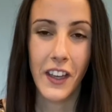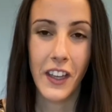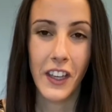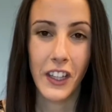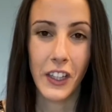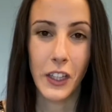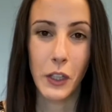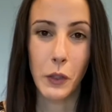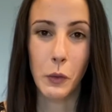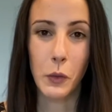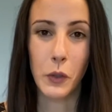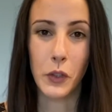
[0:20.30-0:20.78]

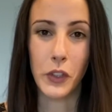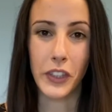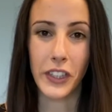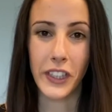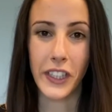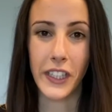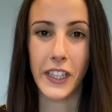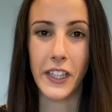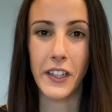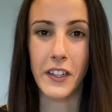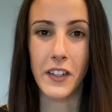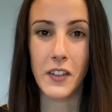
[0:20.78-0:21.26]
You will
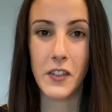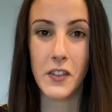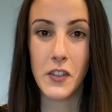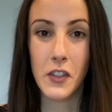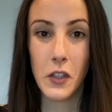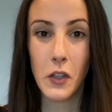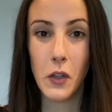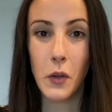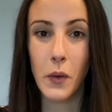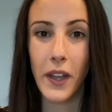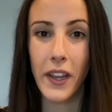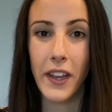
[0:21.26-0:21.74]
need
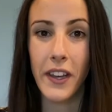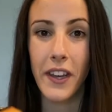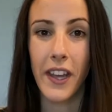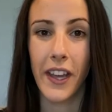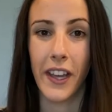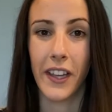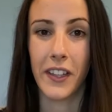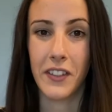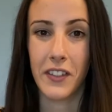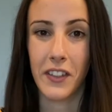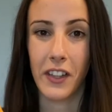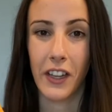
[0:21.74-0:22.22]
two
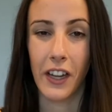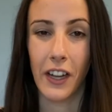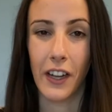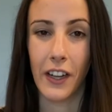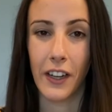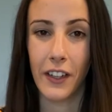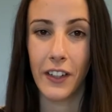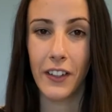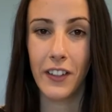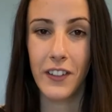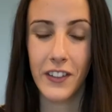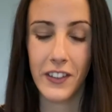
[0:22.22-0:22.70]
index
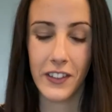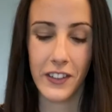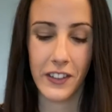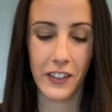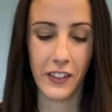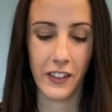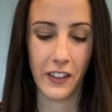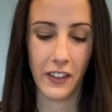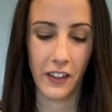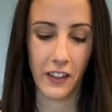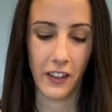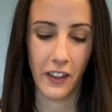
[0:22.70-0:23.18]
cards,
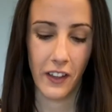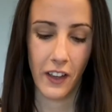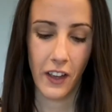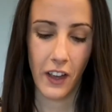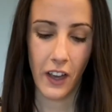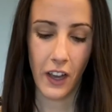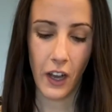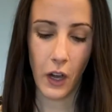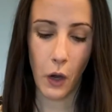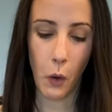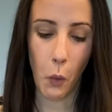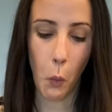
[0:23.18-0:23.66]

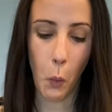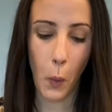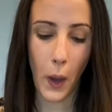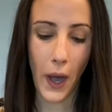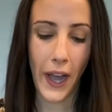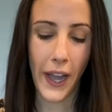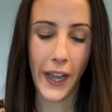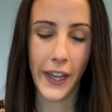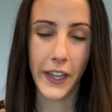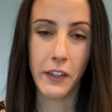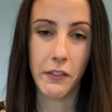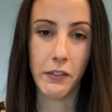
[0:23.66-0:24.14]
a
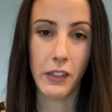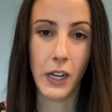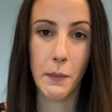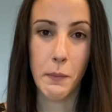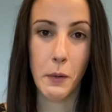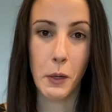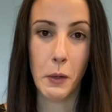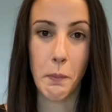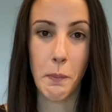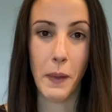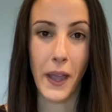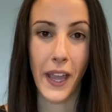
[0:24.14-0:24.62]
wide
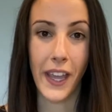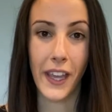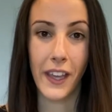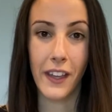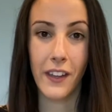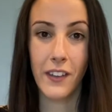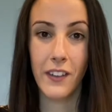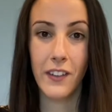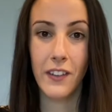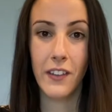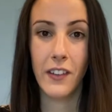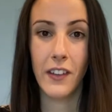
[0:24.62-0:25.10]
rubber
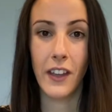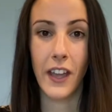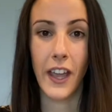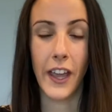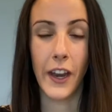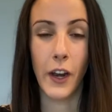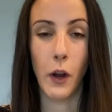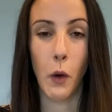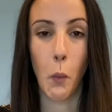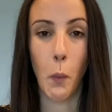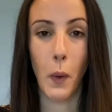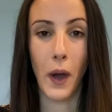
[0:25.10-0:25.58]
band,
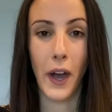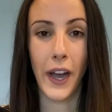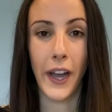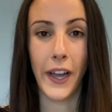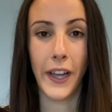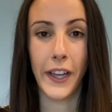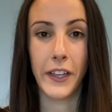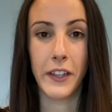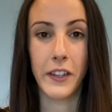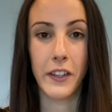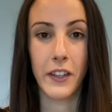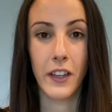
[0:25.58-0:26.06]
and a
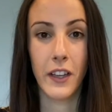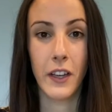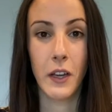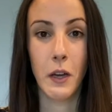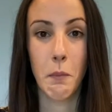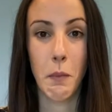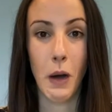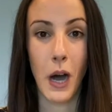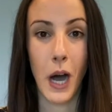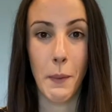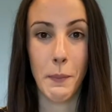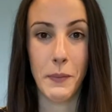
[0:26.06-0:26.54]
wide
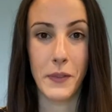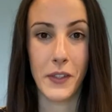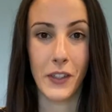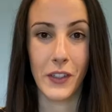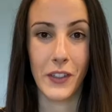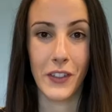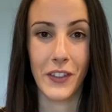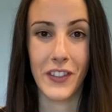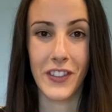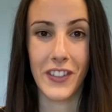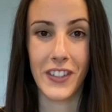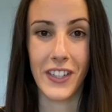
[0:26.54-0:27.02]

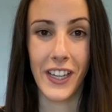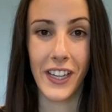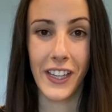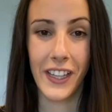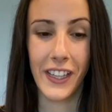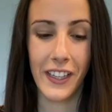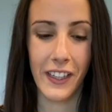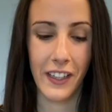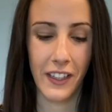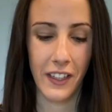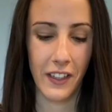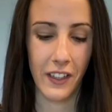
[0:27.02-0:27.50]
popsicle
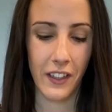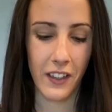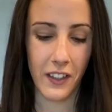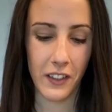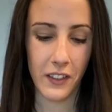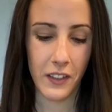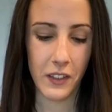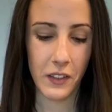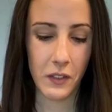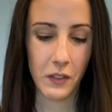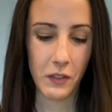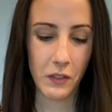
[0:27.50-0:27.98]
stick.
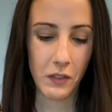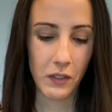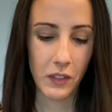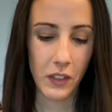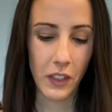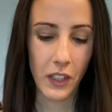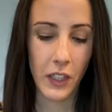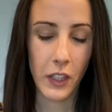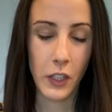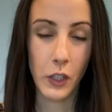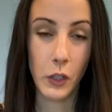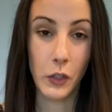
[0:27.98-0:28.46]

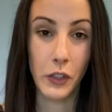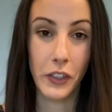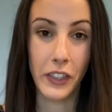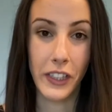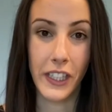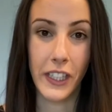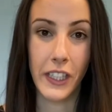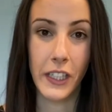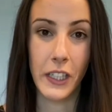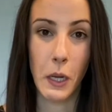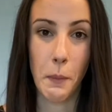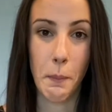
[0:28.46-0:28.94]
You'll
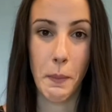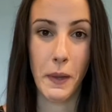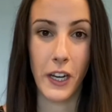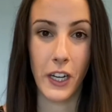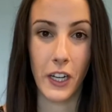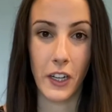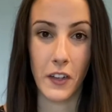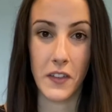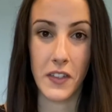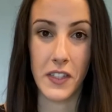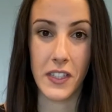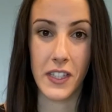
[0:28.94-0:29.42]
need a
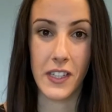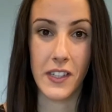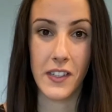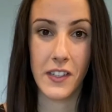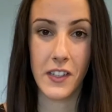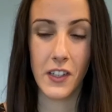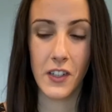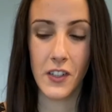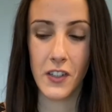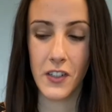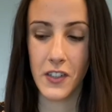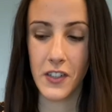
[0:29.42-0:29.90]
pair of
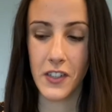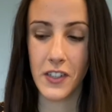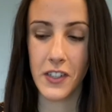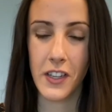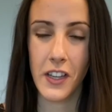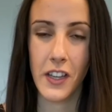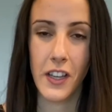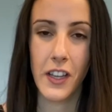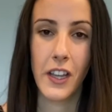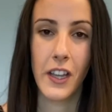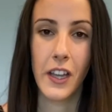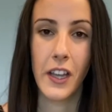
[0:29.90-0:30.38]
scissors,
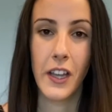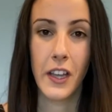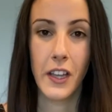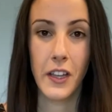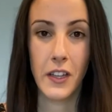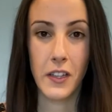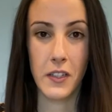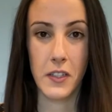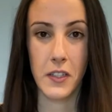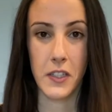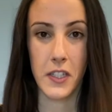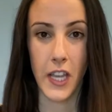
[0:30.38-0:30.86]

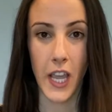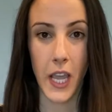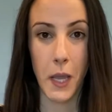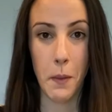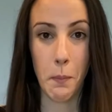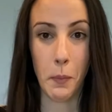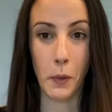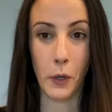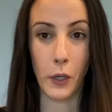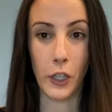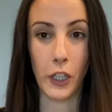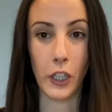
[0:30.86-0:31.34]

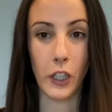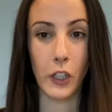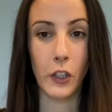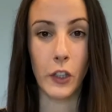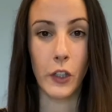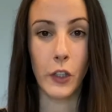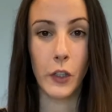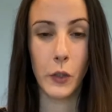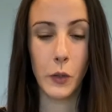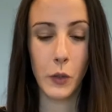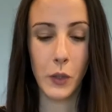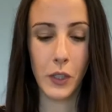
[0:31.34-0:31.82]
tape or
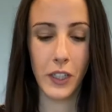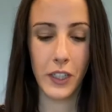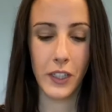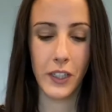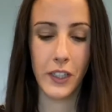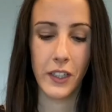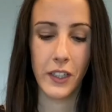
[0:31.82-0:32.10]
glue,